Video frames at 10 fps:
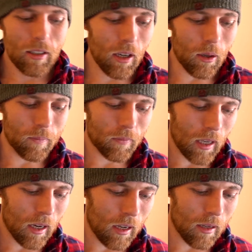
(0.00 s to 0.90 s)
So
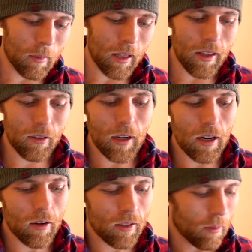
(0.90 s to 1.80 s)
this
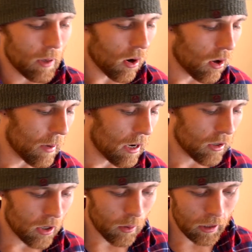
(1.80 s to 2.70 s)
video is going to be all
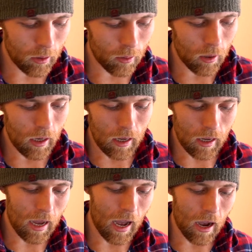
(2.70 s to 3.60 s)
about showing you
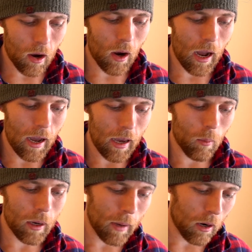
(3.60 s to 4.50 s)
how I
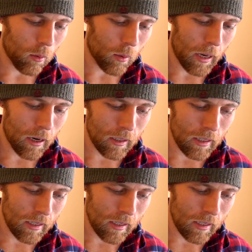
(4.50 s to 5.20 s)
went about repairing